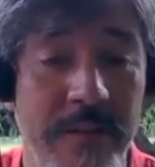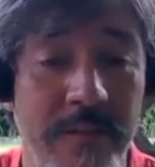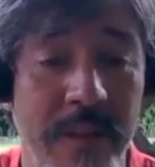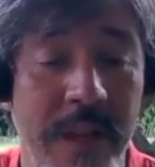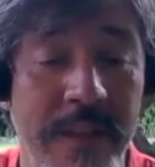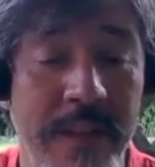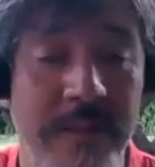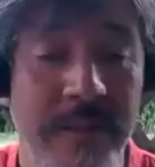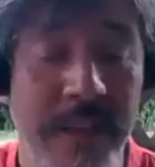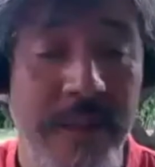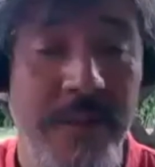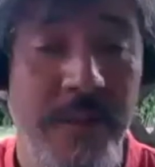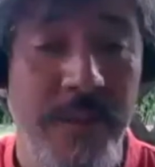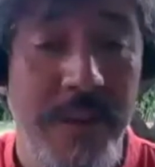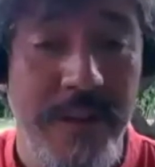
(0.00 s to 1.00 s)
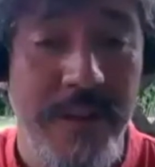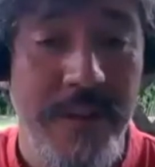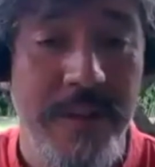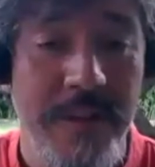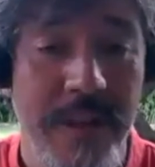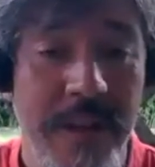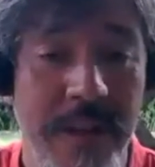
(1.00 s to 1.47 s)
last century
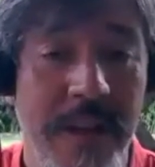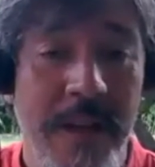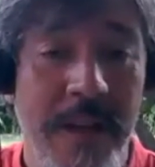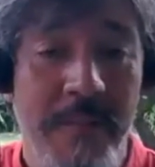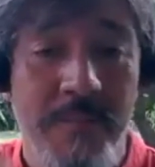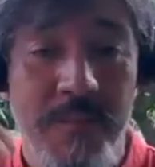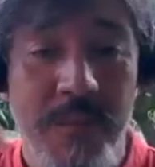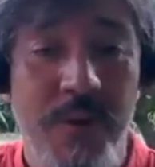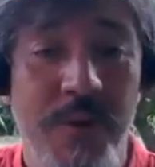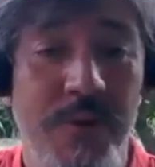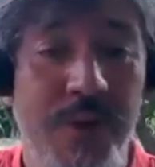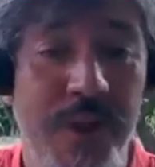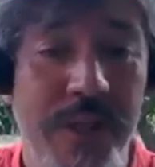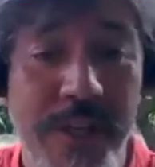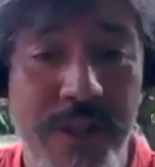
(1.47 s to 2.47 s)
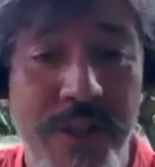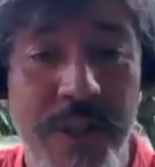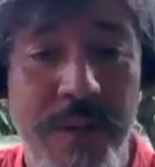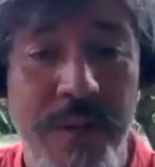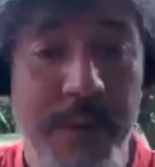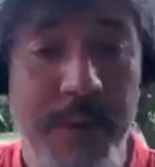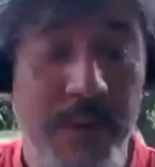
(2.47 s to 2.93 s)
this
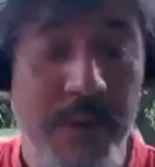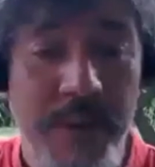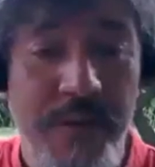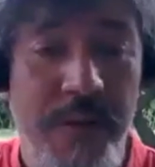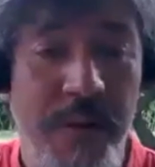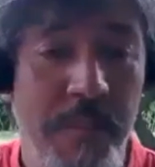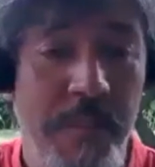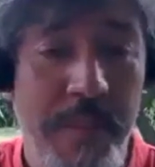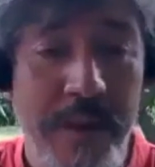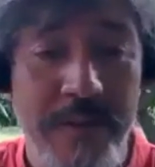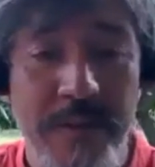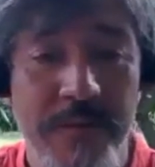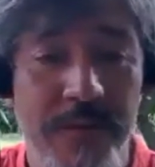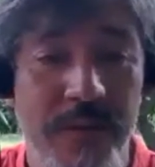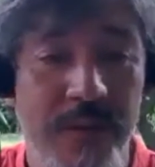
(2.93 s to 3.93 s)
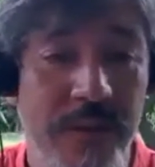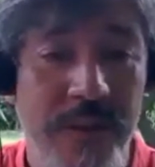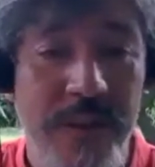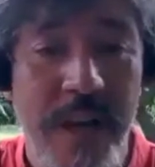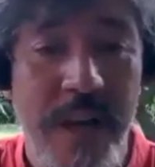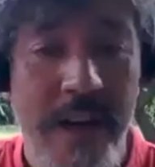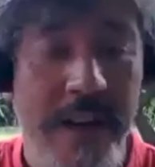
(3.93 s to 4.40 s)
negotiation between different parts of
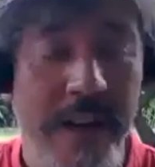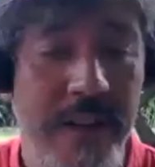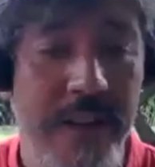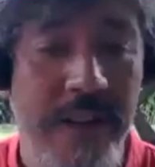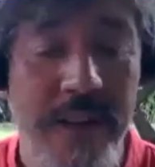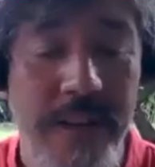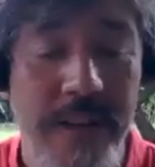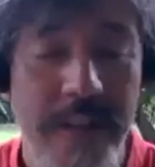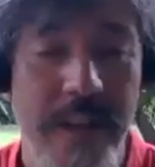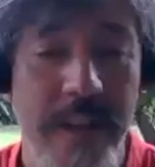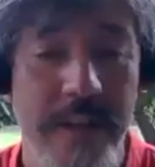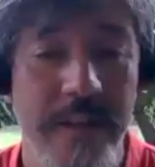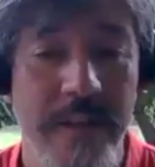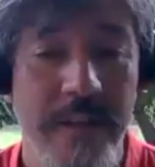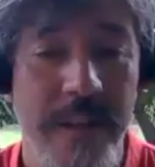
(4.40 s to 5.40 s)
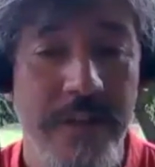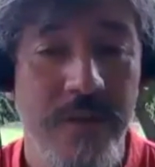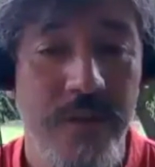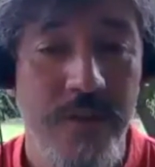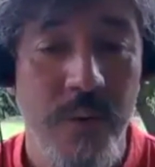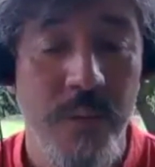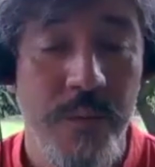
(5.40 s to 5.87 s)
society, and
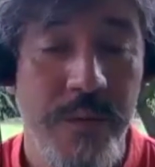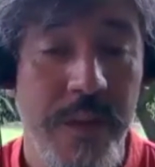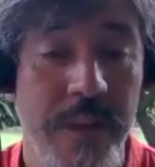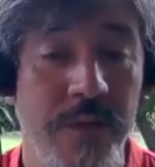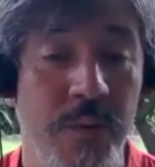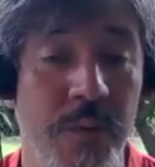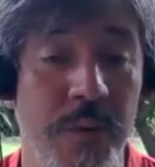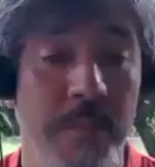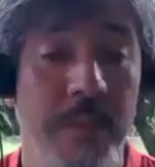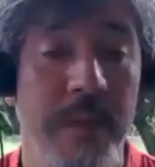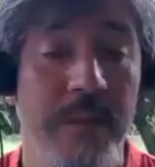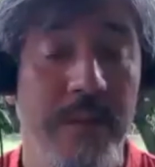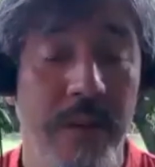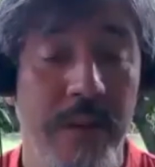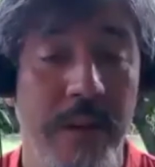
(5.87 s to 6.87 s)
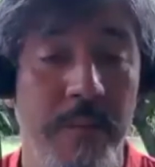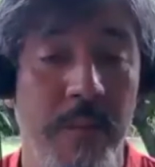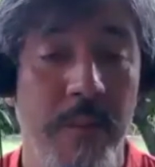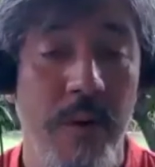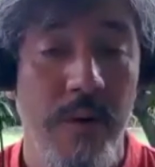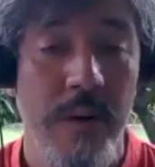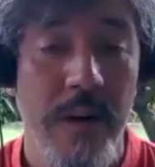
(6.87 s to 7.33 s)
so things were built on a
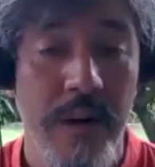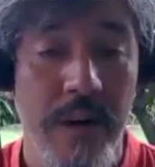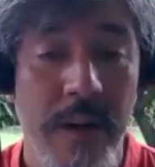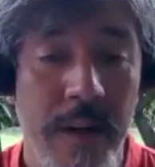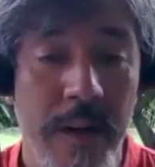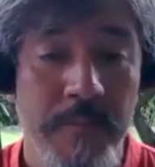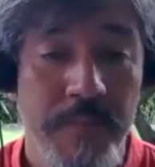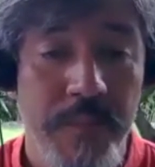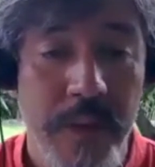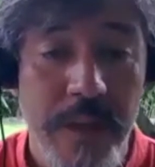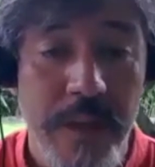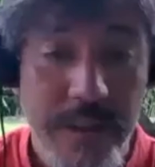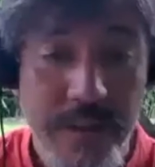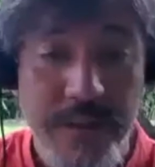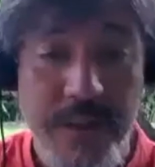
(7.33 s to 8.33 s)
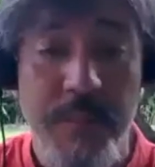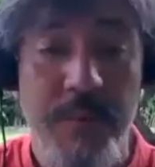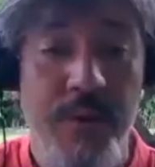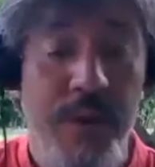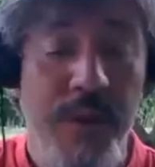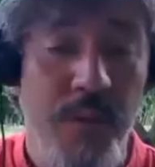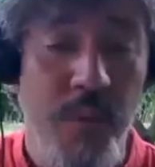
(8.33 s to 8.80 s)
more
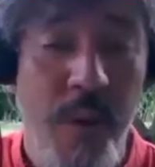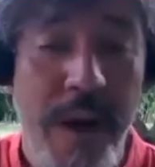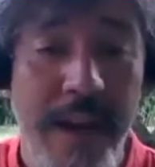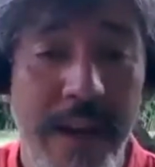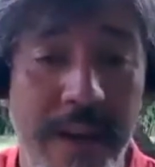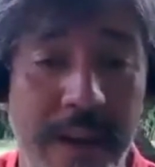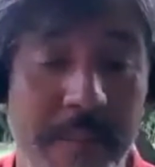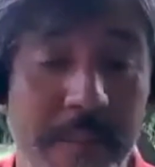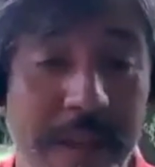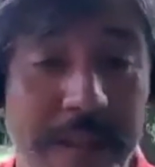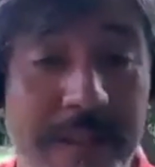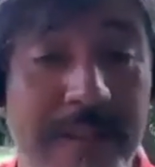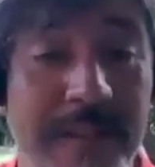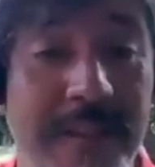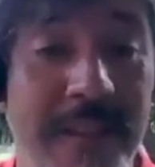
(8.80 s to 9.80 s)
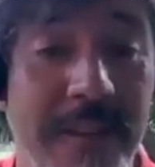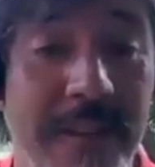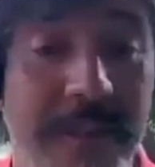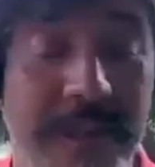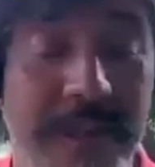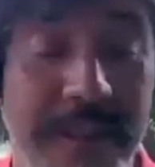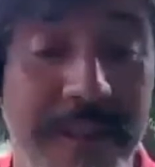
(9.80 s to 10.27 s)
distributed way, but it's
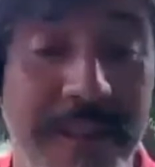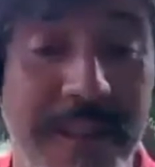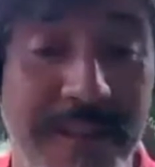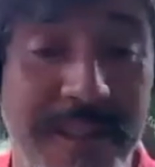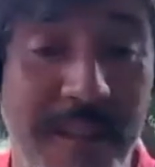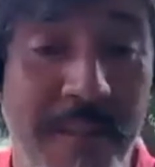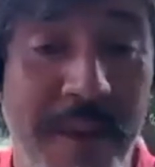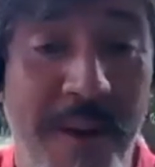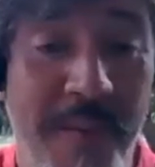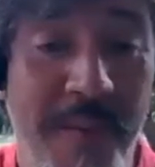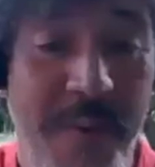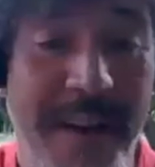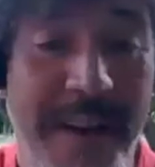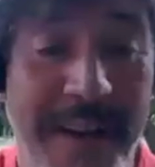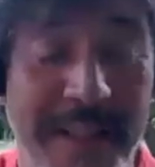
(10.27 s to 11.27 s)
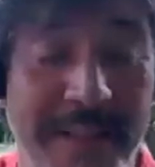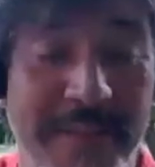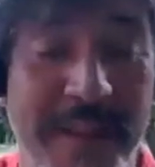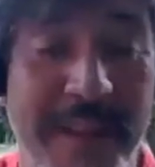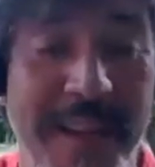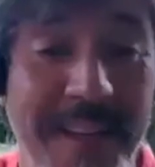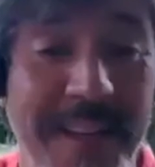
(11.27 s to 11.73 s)
still in somehow we are kind of
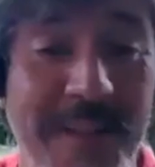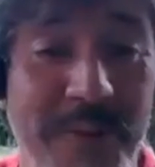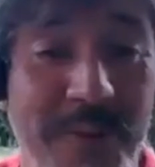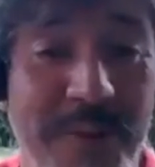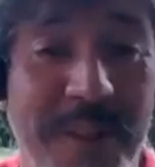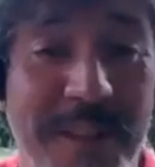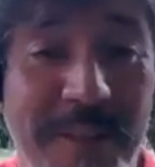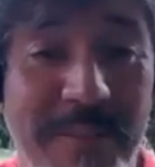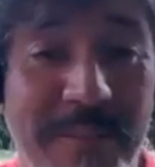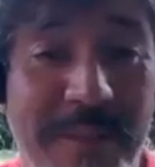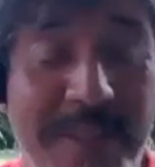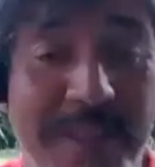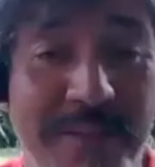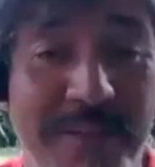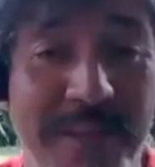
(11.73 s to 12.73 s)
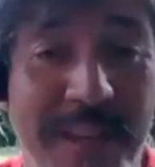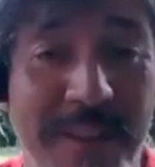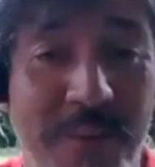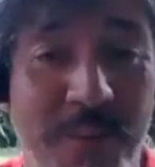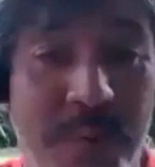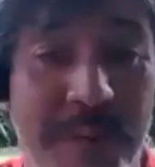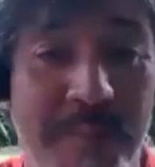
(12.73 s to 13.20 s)
getting into the limits of
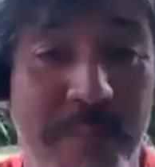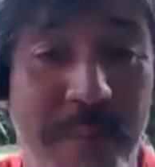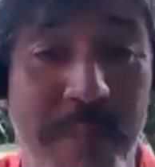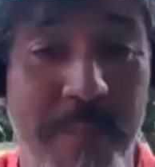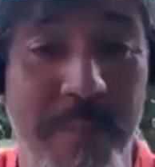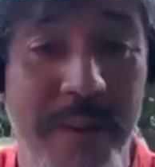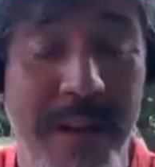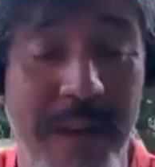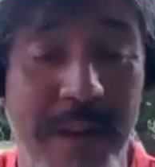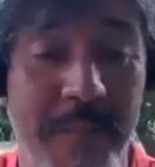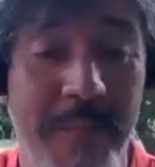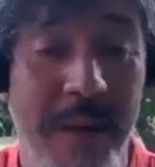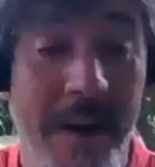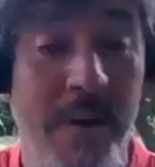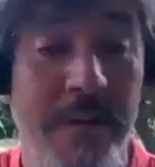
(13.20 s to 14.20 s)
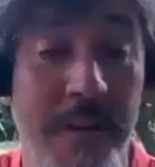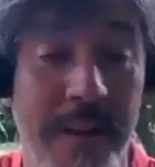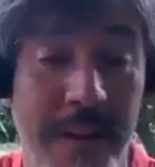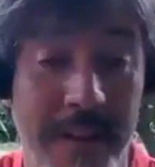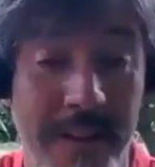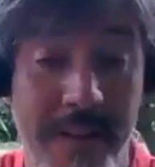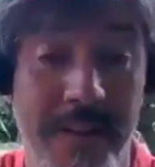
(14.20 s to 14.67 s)
that when people come. I
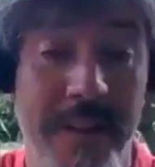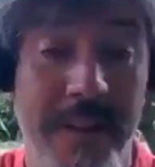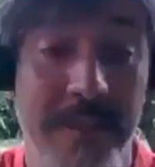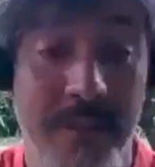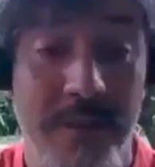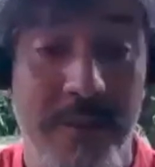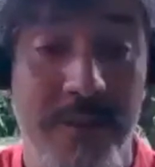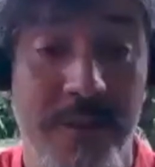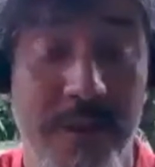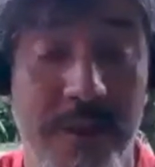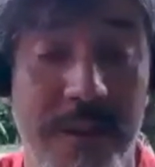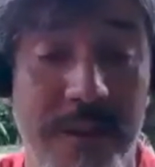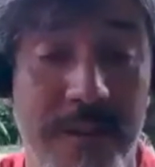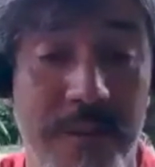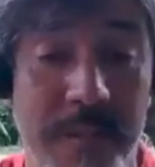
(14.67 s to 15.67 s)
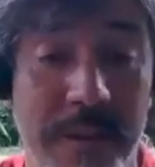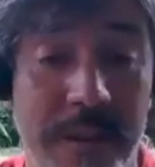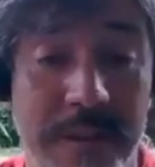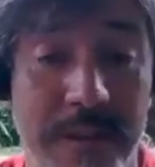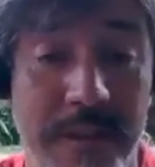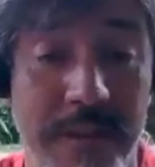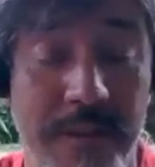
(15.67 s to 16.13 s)
often, and I think it's also your
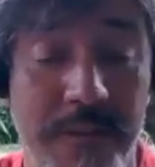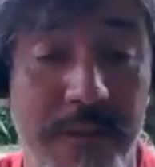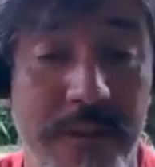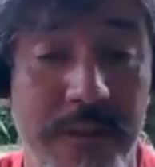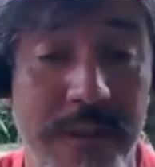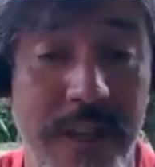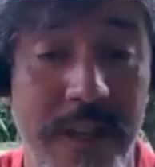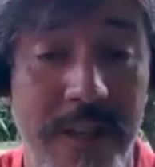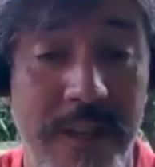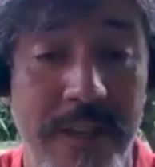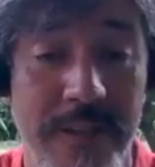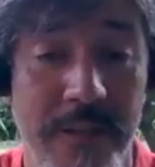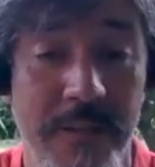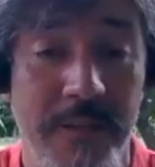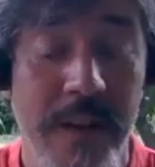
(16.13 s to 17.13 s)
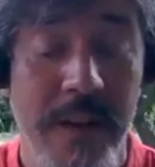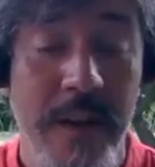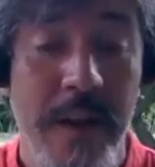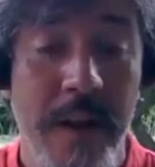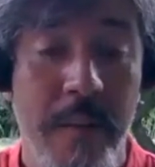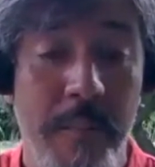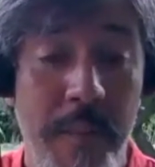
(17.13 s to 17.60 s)
experience in different settings, of
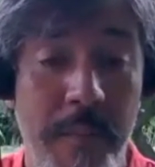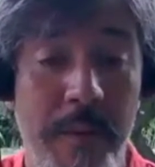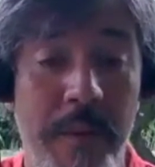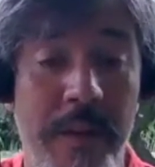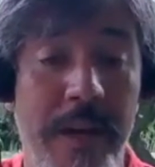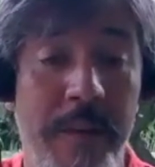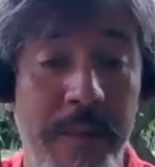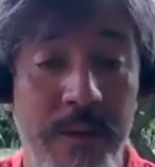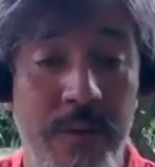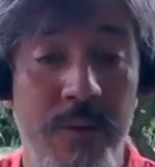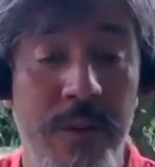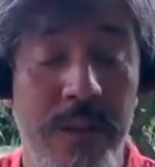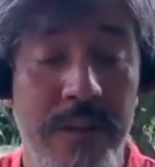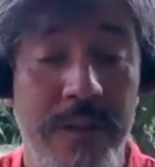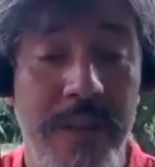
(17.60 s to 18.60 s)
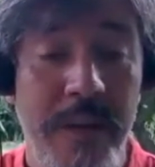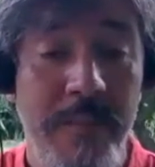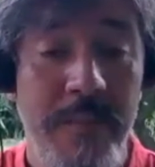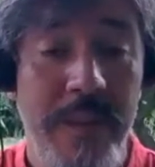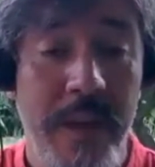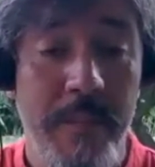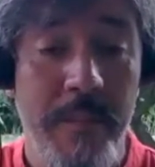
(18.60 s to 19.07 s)
people coming to the
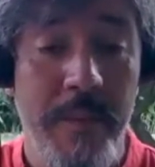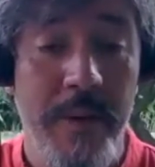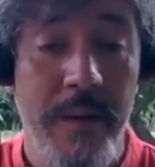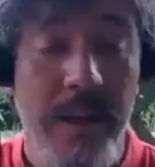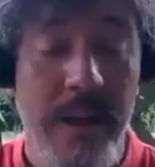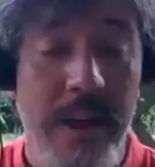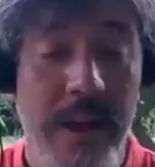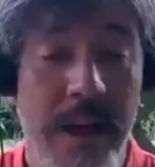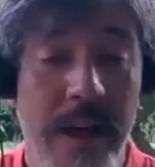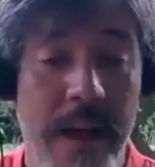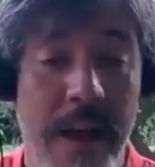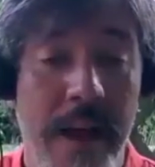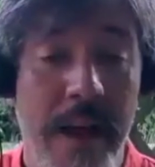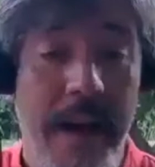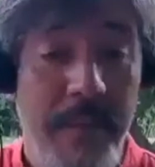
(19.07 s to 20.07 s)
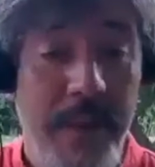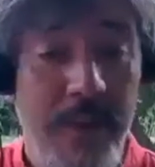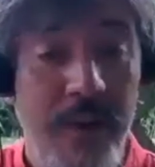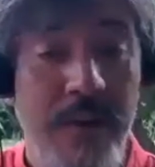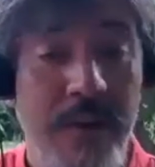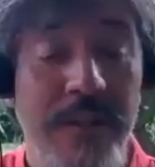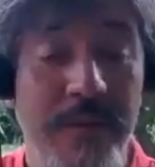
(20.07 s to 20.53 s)
same table, and
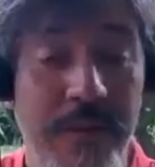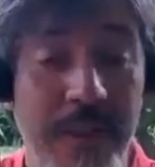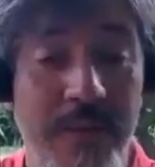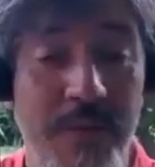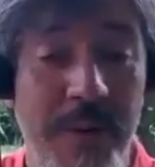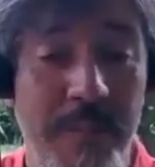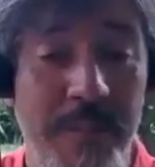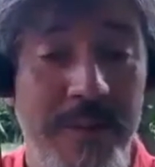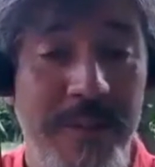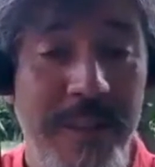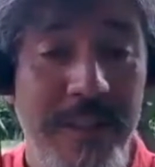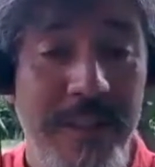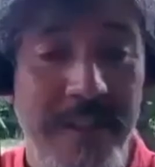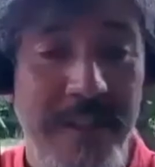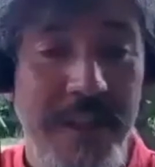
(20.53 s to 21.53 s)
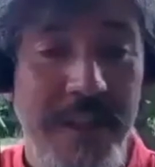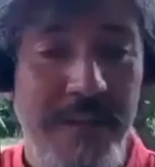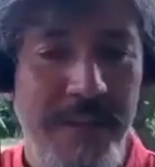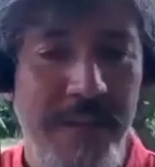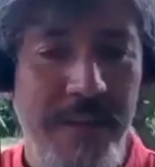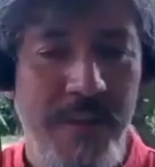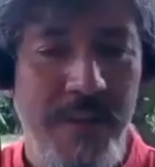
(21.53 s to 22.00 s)
because of that
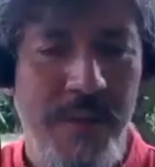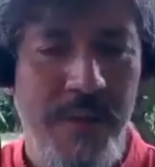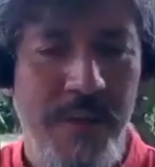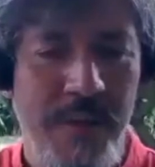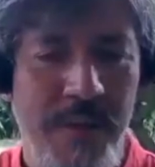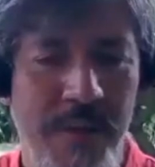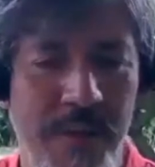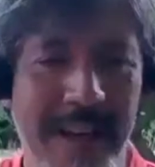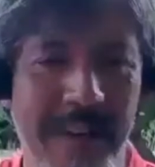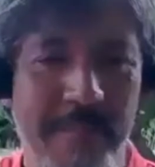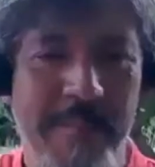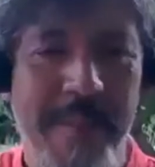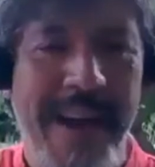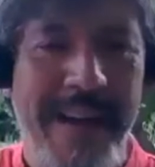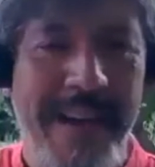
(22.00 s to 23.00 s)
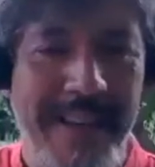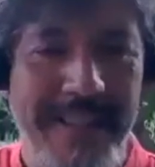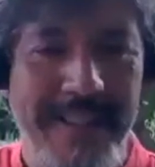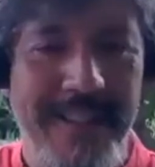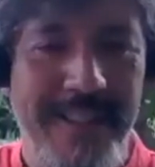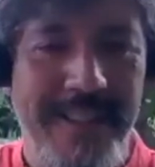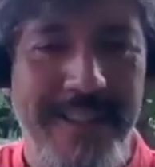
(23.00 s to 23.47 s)
representative or that like
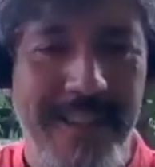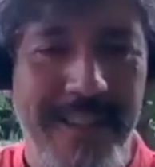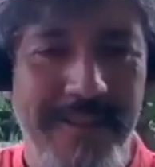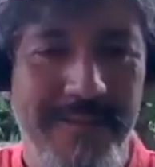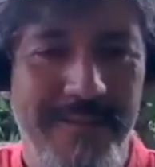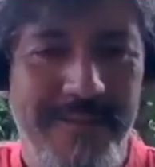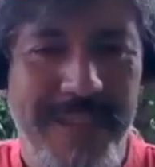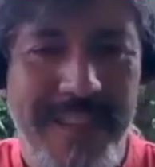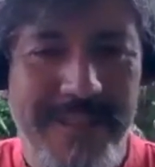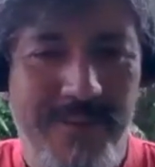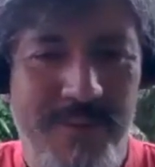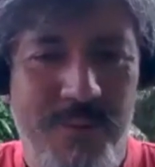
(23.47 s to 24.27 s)
baggage of that